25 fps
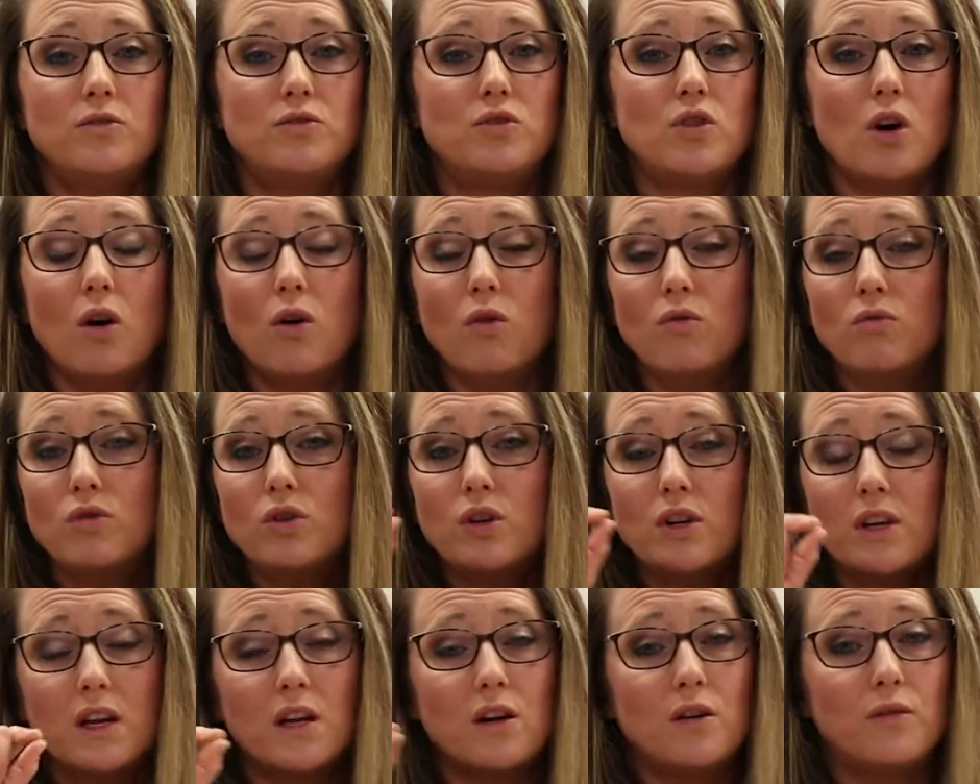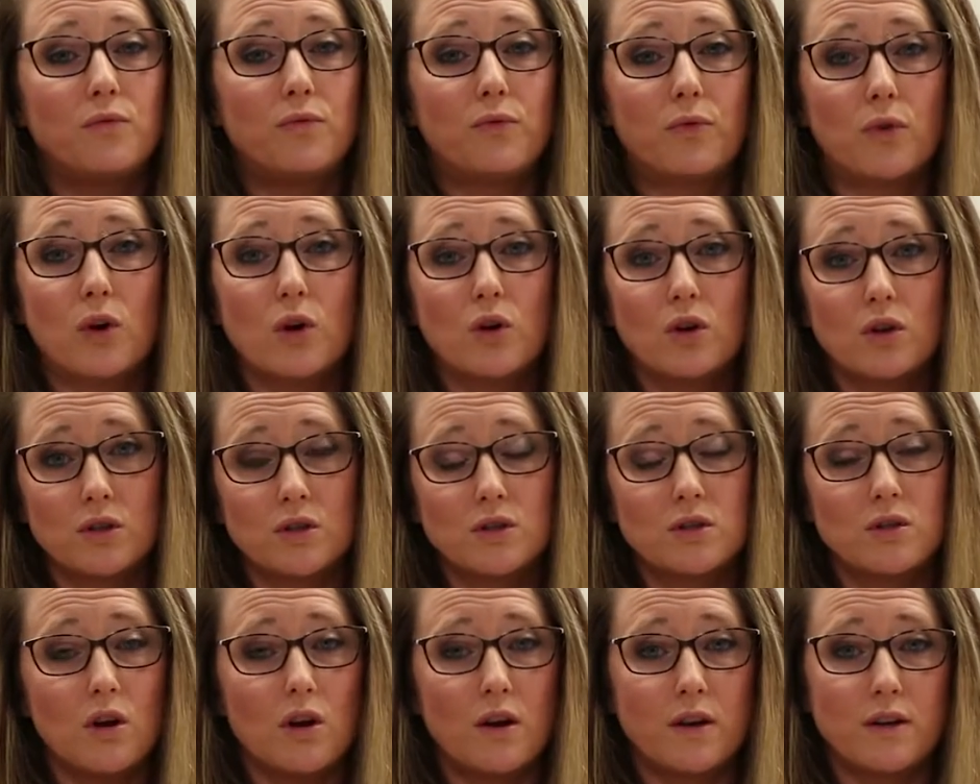Don't look at a
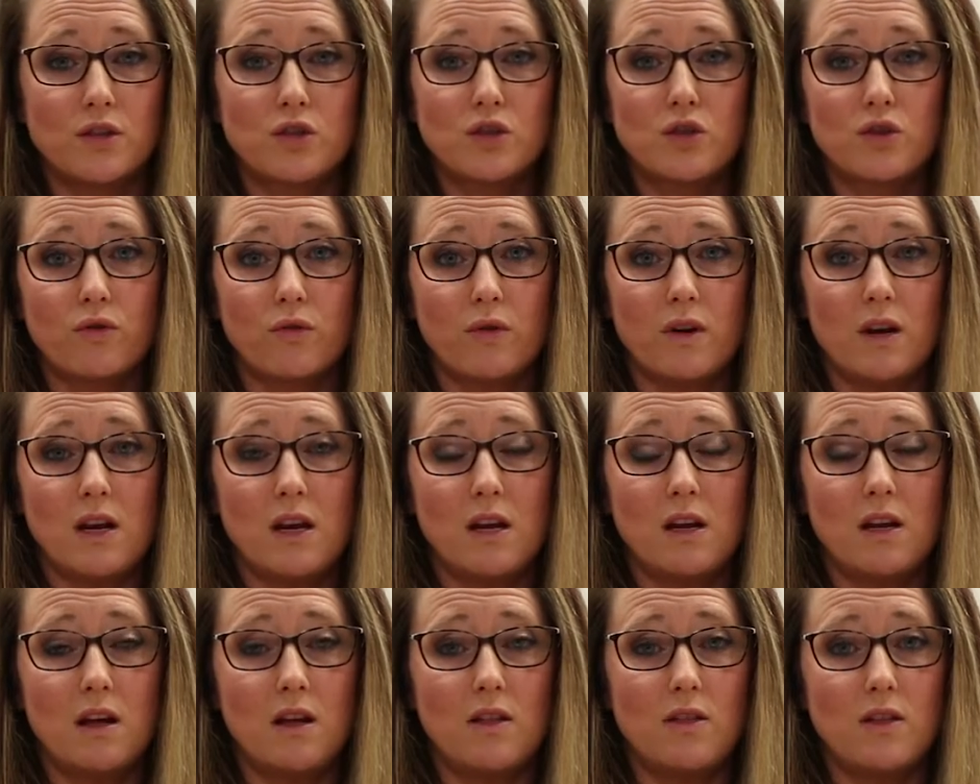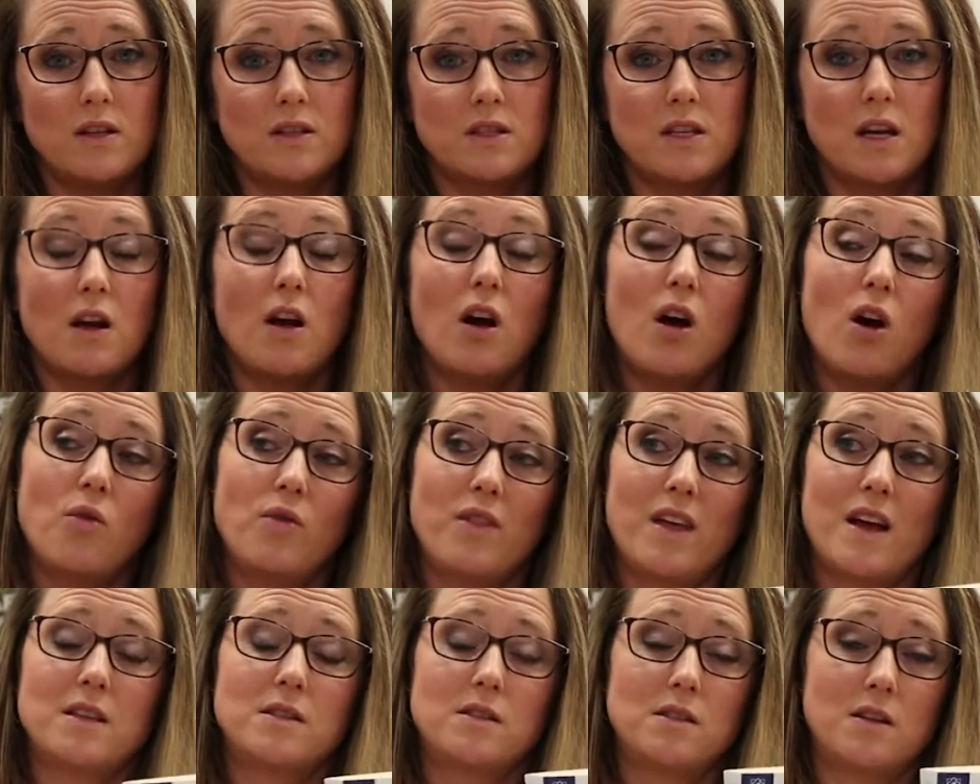verse on a screen and then say,
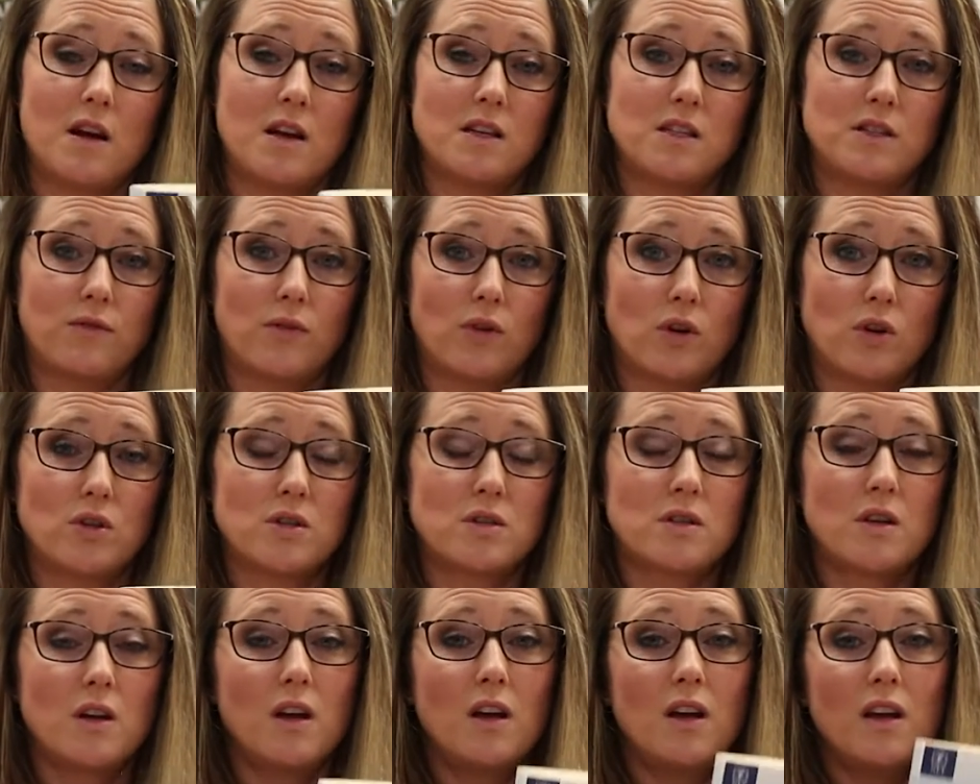oh, that's a nice verse.